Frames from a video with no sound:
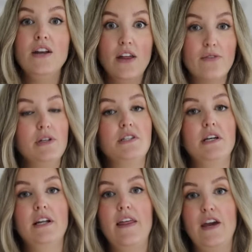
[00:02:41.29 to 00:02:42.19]
Another
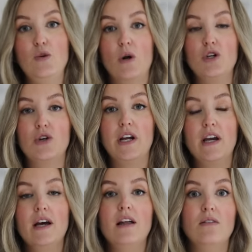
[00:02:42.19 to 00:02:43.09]
reason that you want to
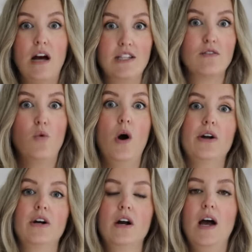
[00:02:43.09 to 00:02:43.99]
drink lots of
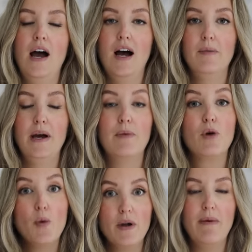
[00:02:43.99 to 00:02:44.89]
water, an
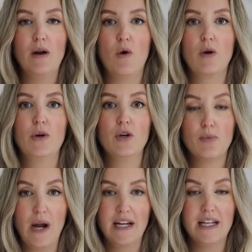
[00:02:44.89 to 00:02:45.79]
appropriate amount of water when you're
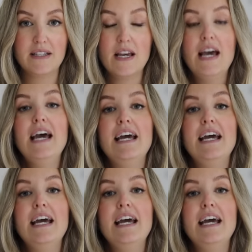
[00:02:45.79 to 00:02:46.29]
pregnant,